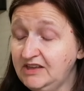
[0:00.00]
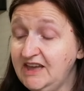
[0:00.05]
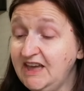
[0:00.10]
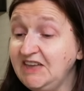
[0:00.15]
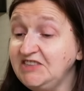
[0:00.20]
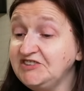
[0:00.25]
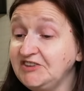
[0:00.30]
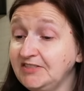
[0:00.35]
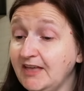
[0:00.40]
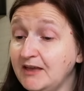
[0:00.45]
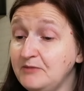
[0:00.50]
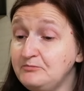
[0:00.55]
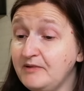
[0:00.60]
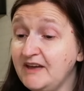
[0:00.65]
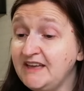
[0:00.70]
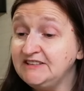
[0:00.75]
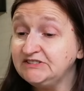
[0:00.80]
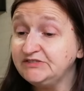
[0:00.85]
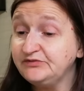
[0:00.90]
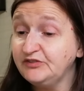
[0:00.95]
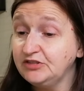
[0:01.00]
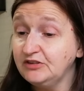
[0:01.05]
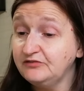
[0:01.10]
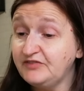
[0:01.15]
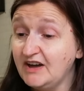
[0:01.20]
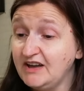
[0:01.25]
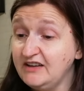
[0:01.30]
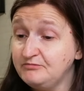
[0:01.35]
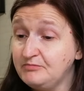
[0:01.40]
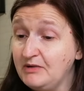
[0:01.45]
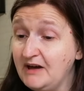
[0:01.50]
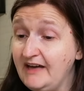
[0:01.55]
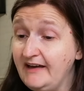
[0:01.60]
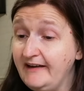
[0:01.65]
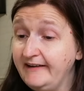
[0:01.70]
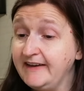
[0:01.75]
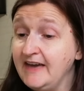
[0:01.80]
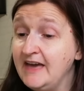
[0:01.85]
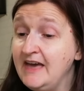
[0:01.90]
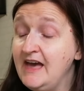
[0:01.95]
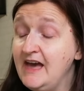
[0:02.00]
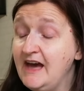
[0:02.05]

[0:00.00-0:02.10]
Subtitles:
89 pence for the 5-pack,